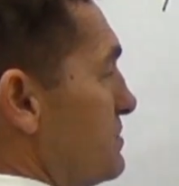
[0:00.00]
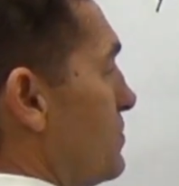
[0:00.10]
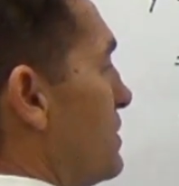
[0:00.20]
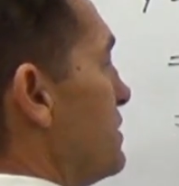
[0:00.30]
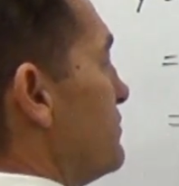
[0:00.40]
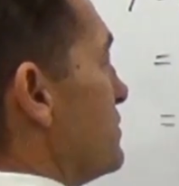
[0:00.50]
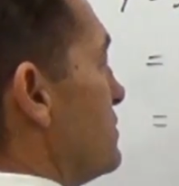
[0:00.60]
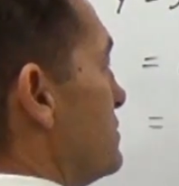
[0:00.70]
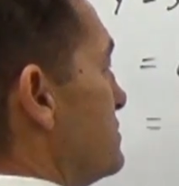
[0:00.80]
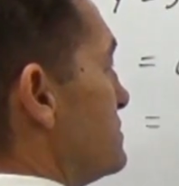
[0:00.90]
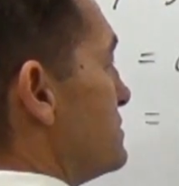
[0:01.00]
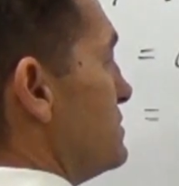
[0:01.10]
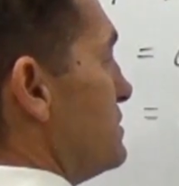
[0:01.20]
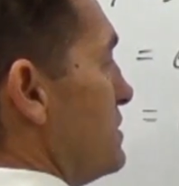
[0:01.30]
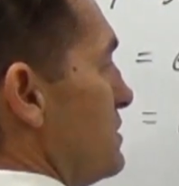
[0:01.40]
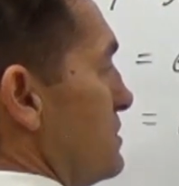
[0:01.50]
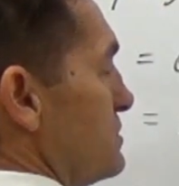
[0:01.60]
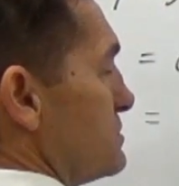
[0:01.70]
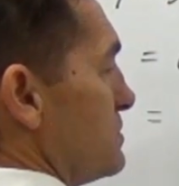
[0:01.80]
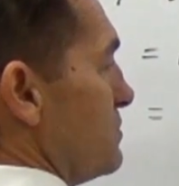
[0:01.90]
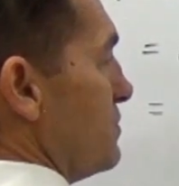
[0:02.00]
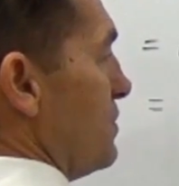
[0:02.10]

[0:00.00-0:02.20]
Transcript: 1 over cos. So